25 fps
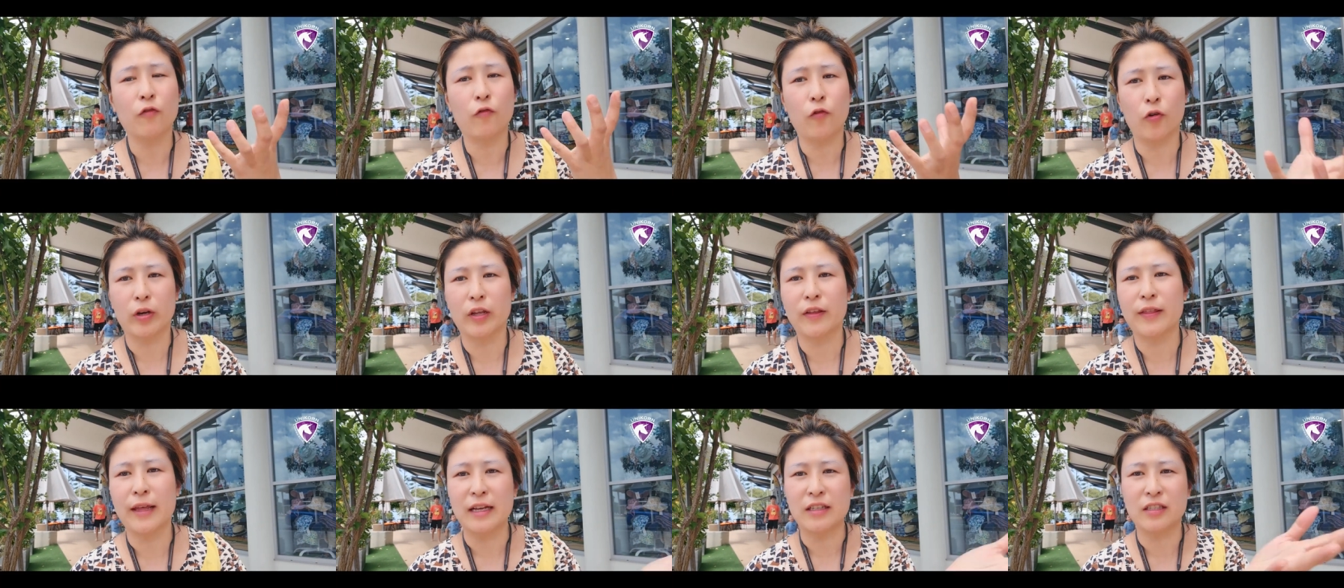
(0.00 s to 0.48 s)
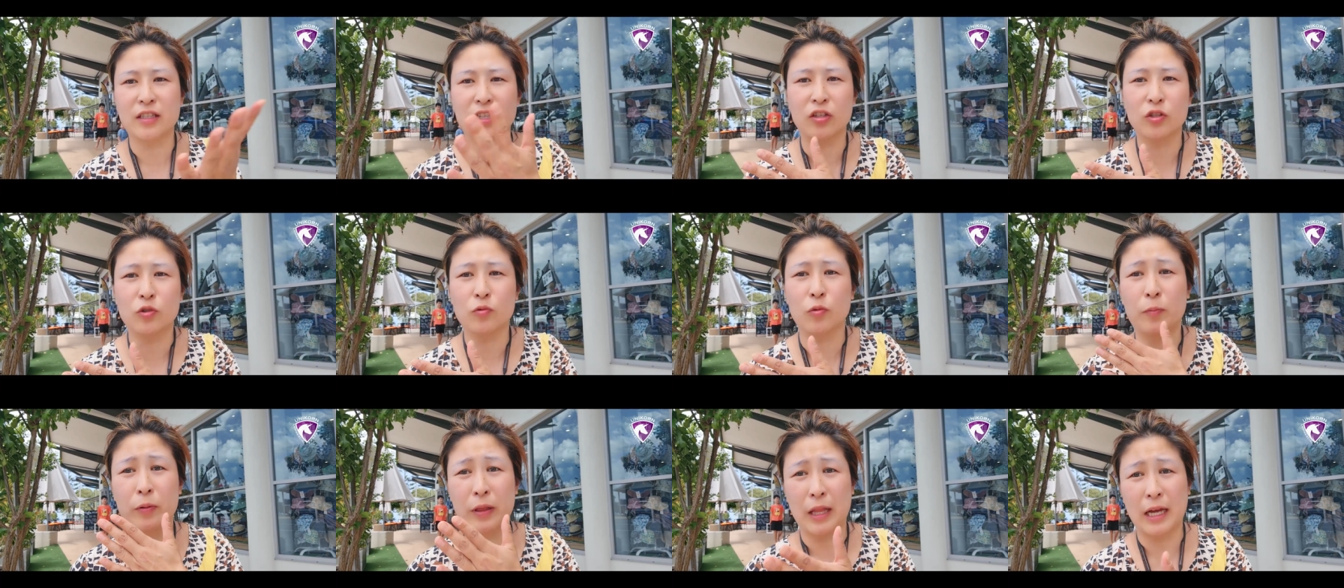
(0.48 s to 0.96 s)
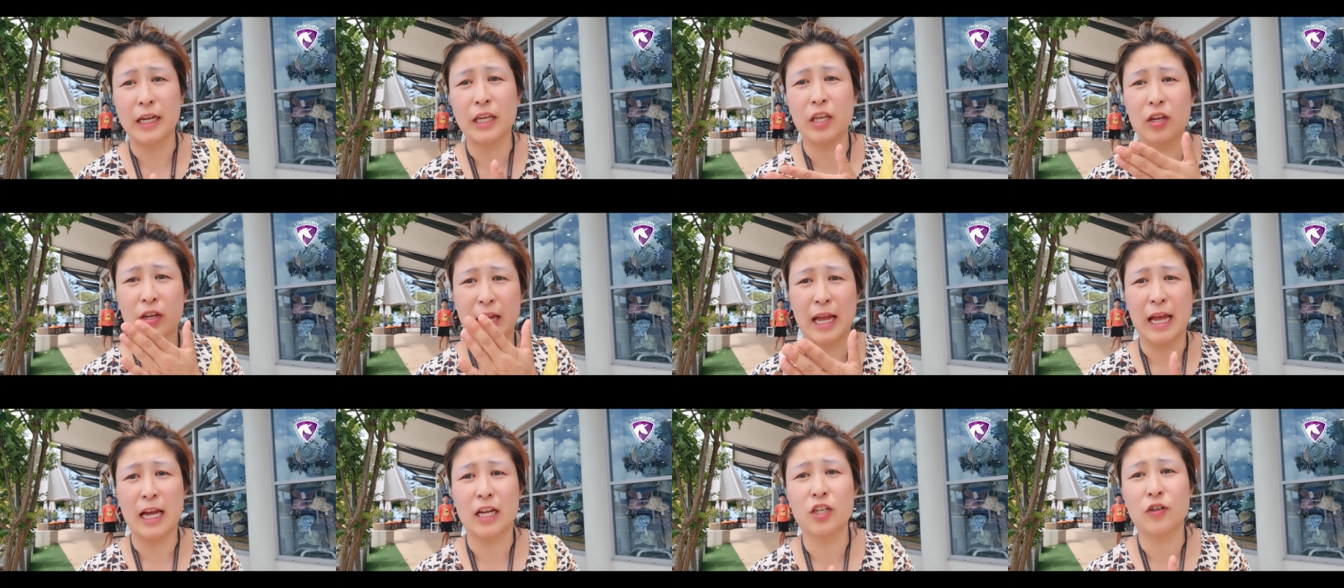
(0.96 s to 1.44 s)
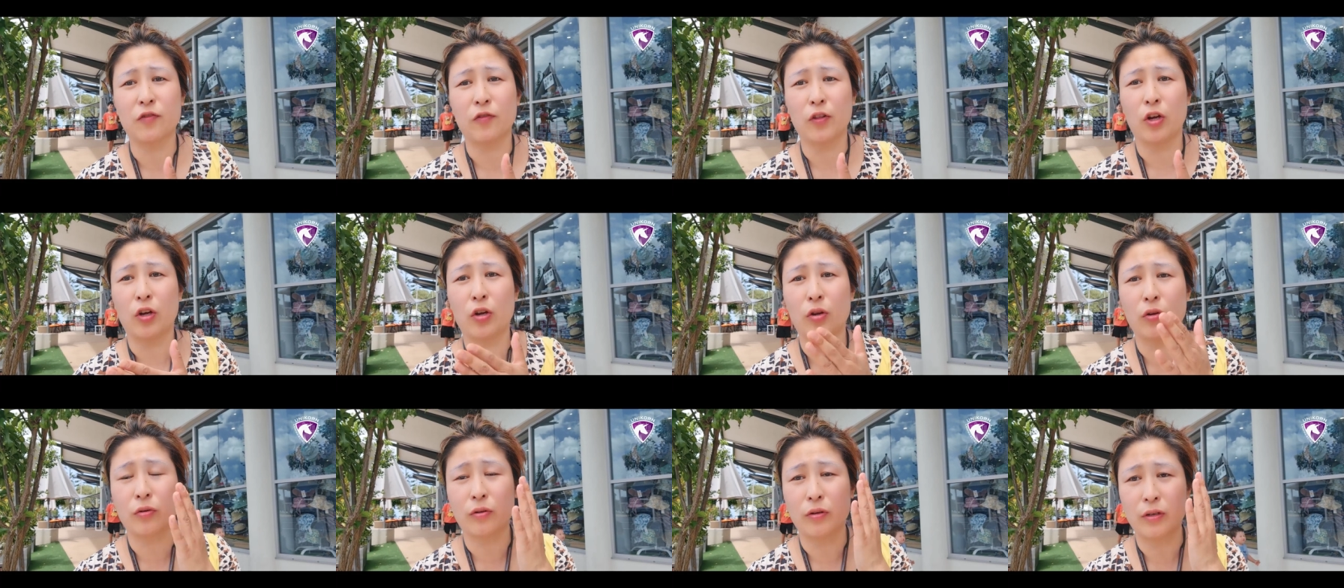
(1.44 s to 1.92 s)
forty thousand dollars will plug your cash
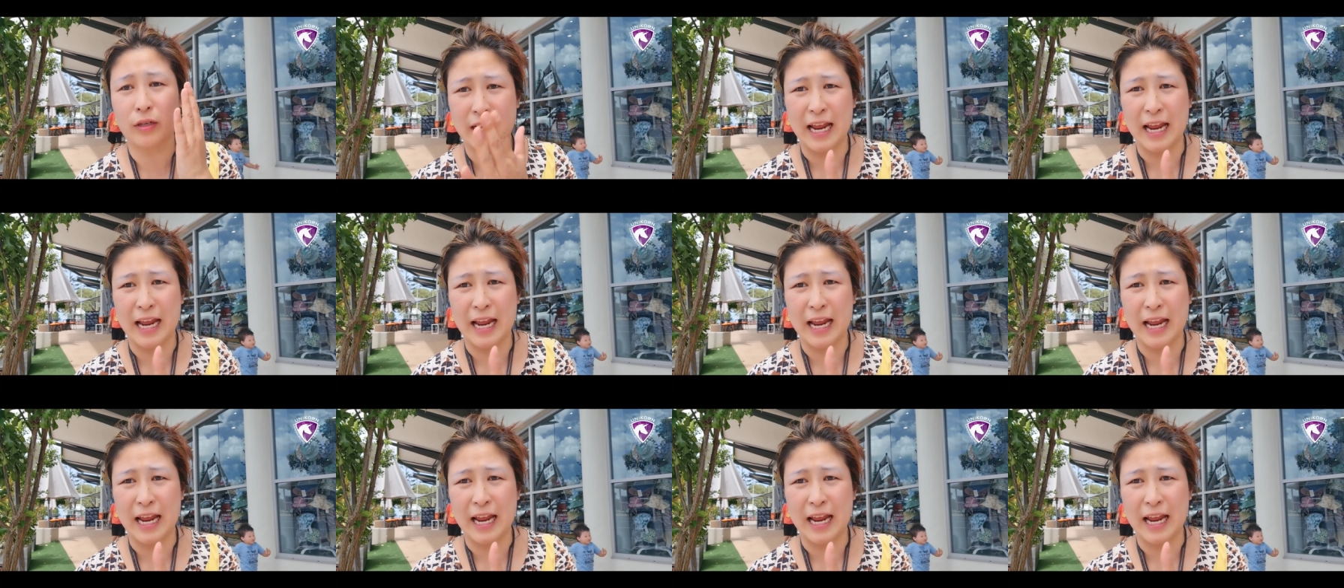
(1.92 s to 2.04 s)
flow